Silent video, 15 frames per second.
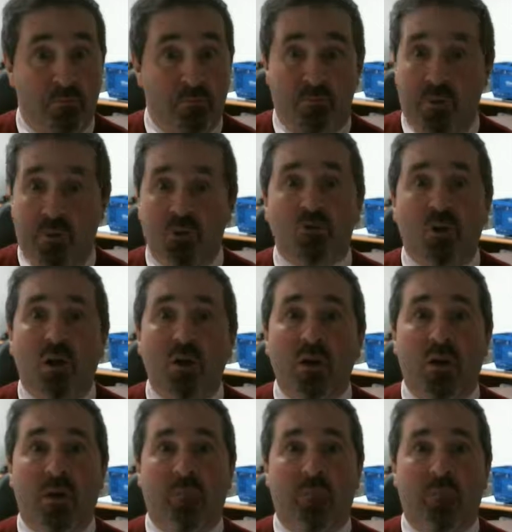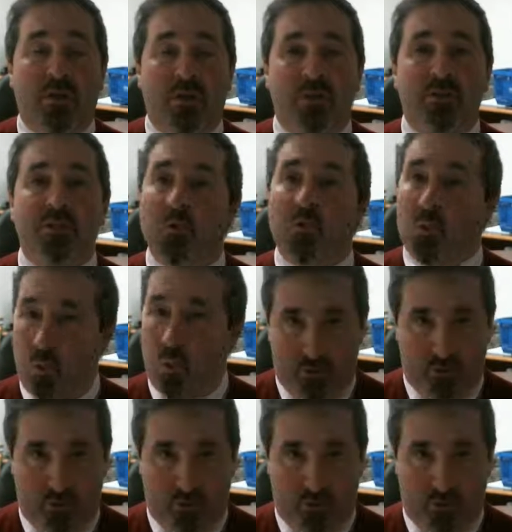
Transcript: big drug companies that want